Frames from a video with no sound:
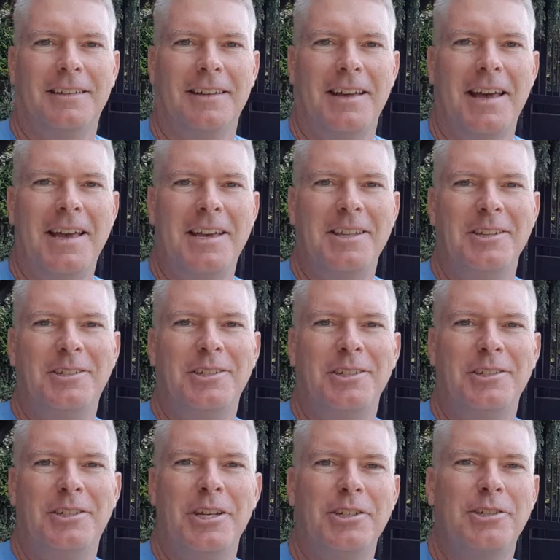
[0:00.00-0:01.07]
Hey, this
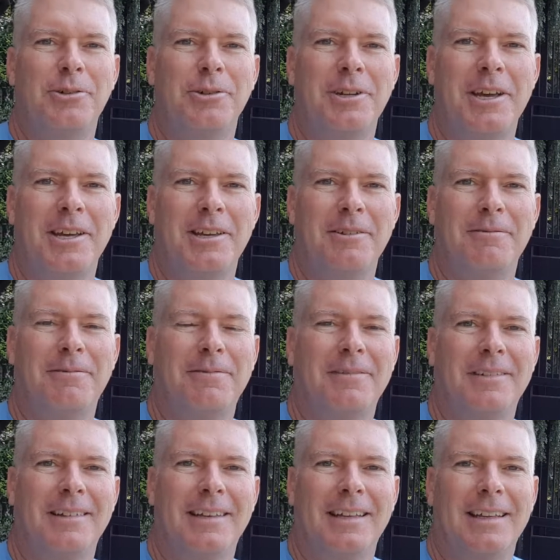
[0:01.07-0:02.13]
is Digital Dave
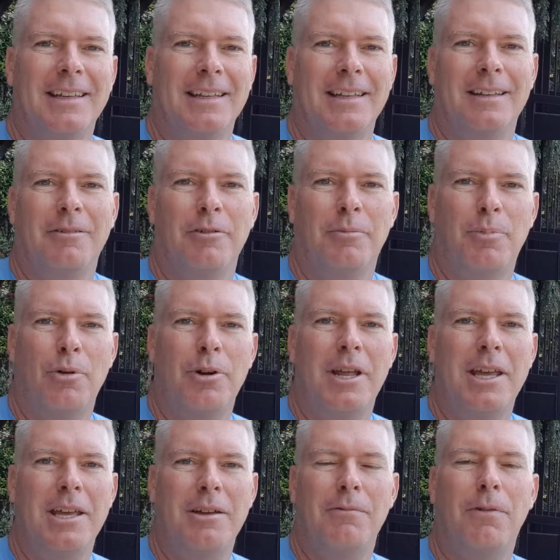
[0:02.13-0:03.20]

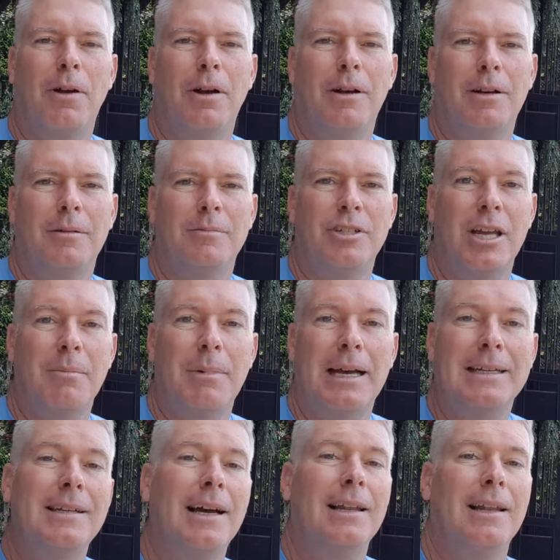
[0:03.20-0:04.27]
reporting from Chiang
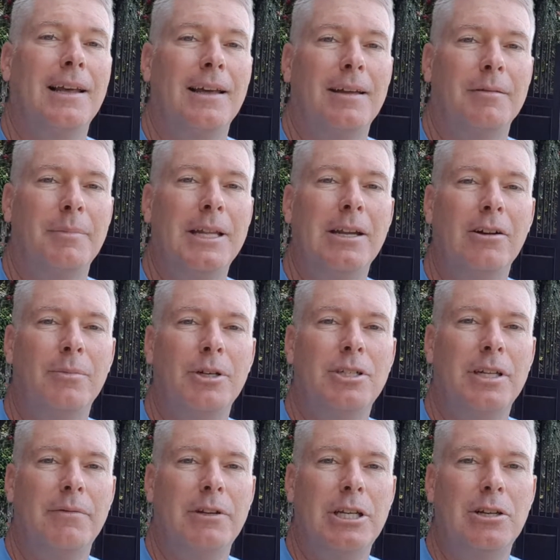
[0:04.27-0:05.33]
Mai, Thailand. Been here almost
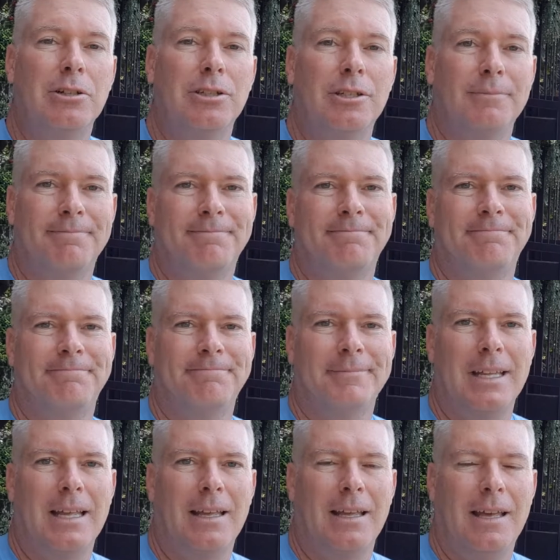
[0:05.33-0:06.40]
7 years,
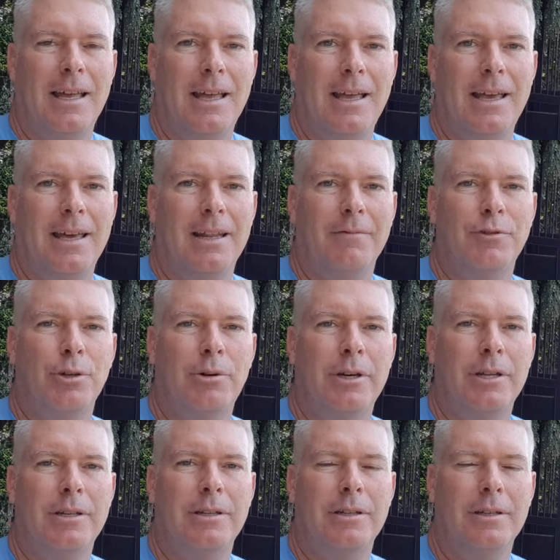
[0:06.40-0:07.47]
and
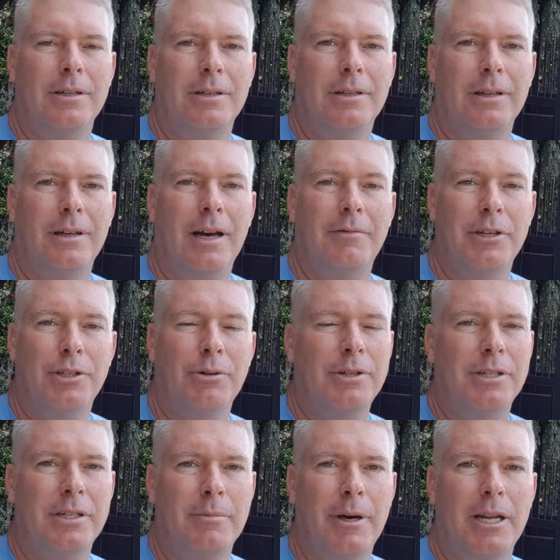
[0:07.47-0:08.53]
I've enjoyed
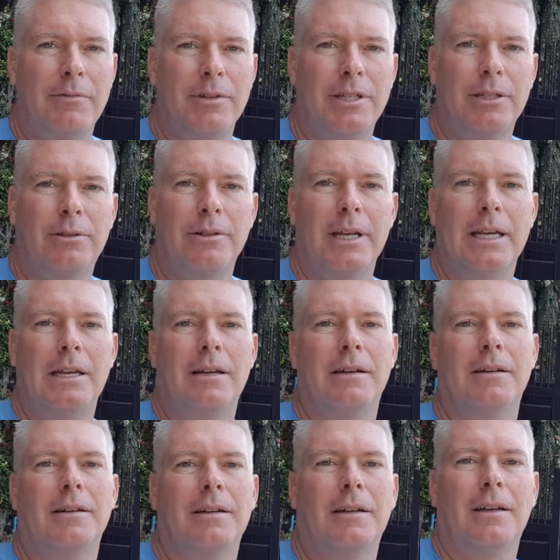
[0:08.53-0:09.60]
just about every single day here.